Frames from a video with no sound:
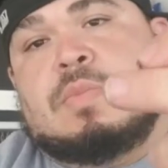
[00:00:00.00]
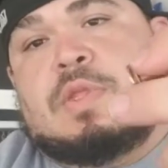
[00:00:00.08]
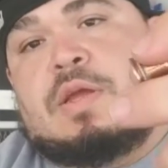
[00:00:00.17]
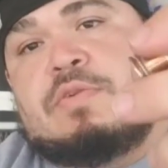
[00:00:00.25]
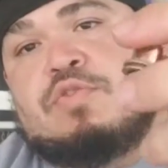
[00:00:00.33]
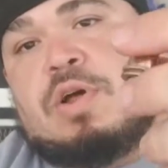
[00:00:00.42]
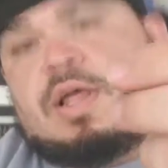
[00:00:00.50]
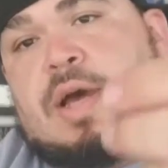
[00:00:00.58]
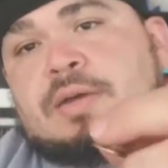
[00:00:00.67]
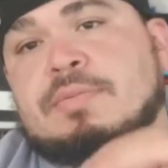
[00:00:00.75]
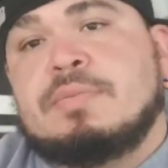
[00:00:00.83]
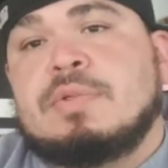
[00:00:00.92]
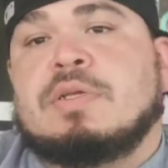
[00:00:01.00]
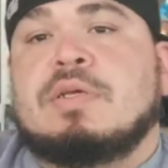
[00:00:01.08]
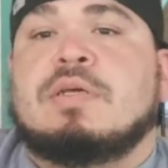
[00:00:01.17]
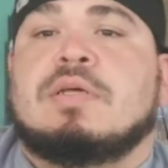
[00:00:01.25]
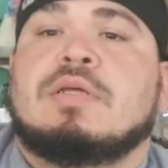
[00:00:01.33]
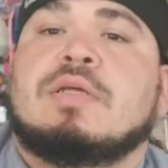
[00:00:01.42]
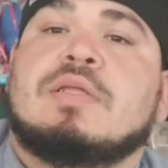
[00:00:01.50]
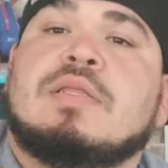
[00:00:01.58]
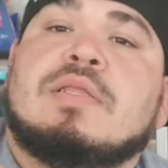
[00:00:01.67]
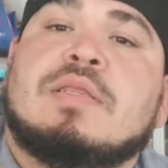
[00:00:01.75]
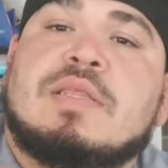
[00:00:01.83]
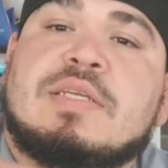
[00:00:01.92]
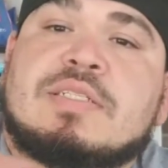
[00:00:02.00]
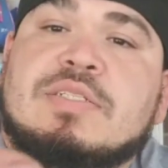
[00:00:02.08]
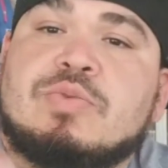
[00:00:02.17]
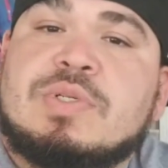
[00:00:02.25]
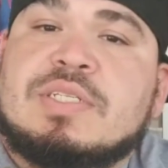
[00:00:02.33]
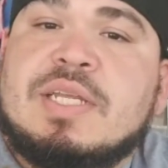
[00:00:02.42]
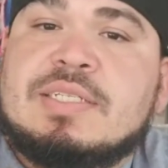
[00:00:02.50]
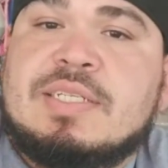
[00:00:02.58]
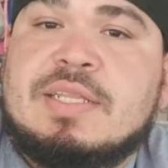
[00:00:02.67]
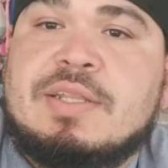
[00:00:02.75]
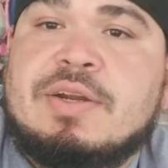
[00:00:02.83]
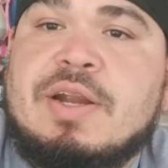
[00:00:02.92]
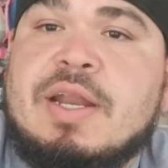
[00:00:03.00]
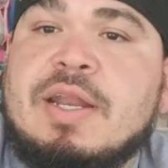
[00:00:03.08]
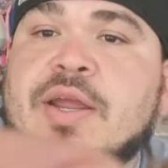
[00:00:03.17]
And voila, this is what stays in there, and